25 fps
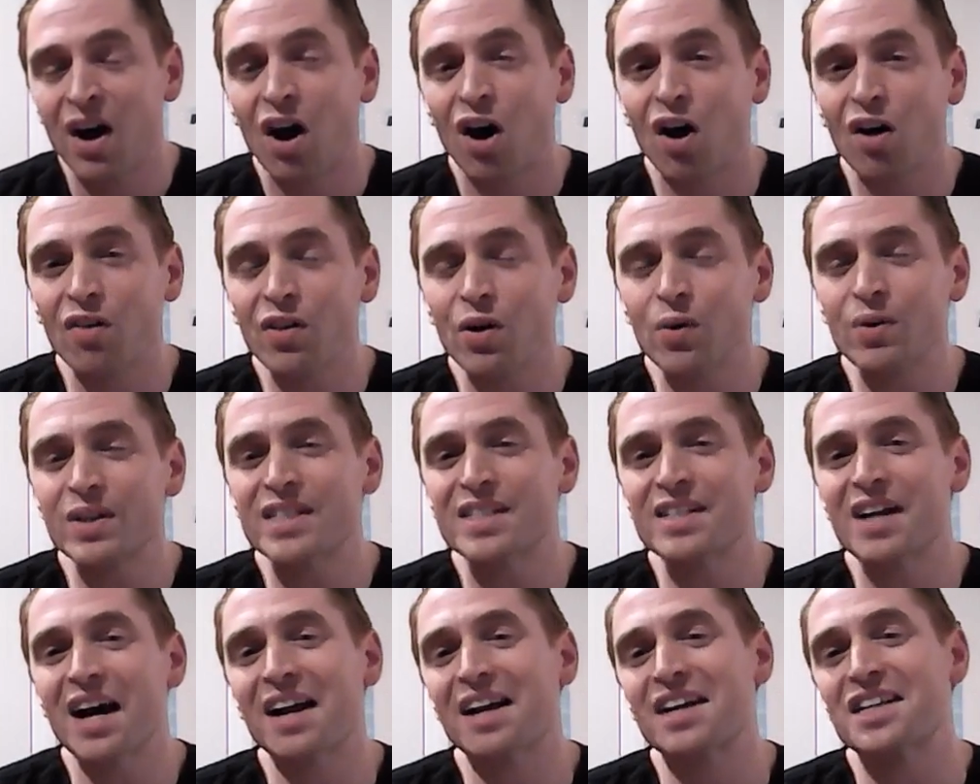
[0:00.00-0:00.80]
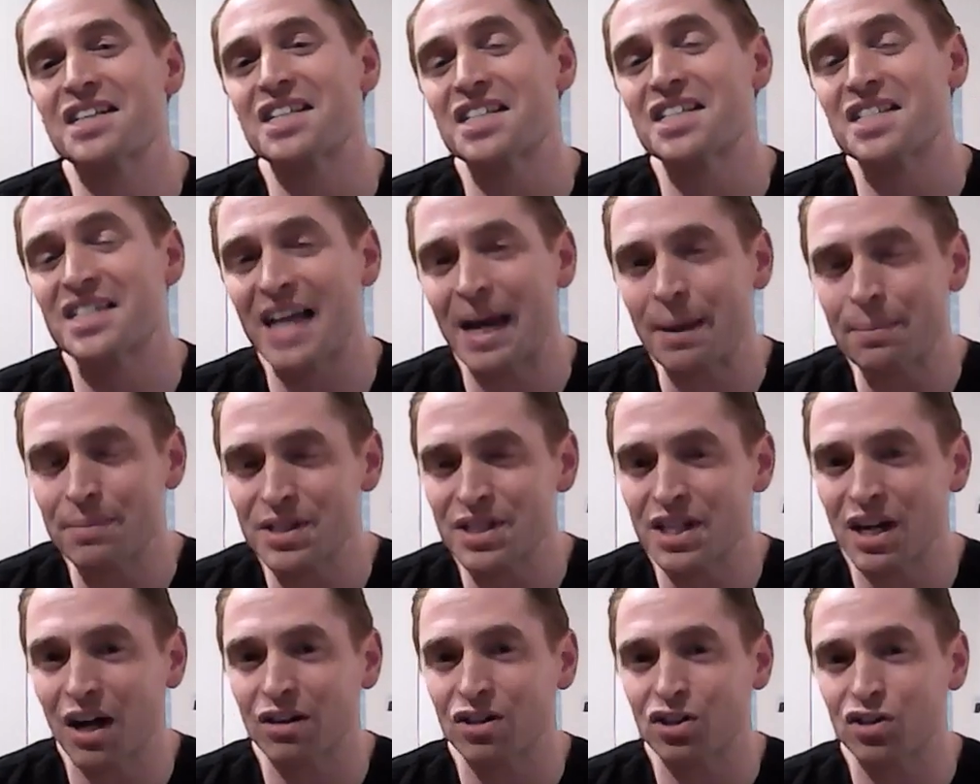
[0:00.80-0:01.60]
Although it's not a stem
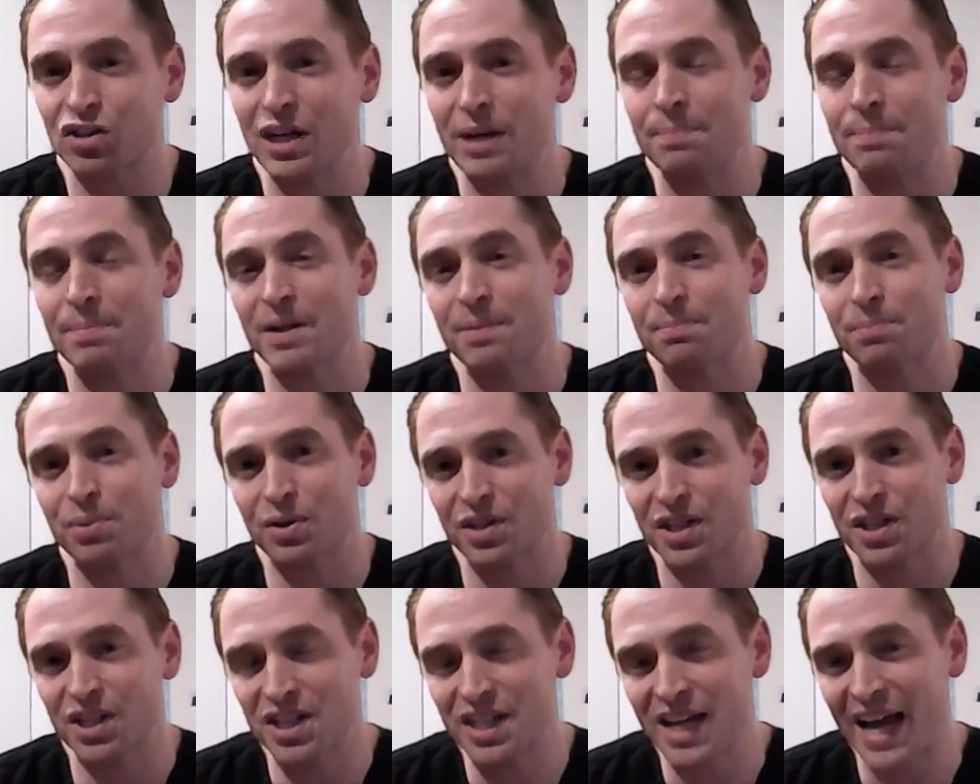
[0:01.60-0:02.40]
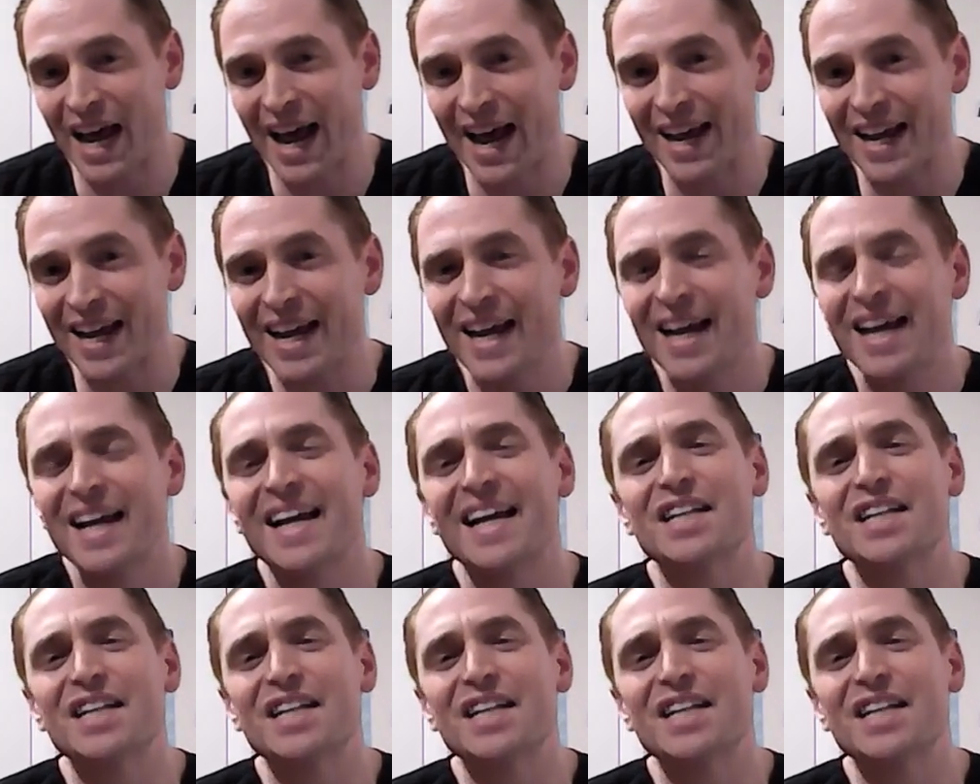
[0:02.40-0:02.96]
cell treatment per se,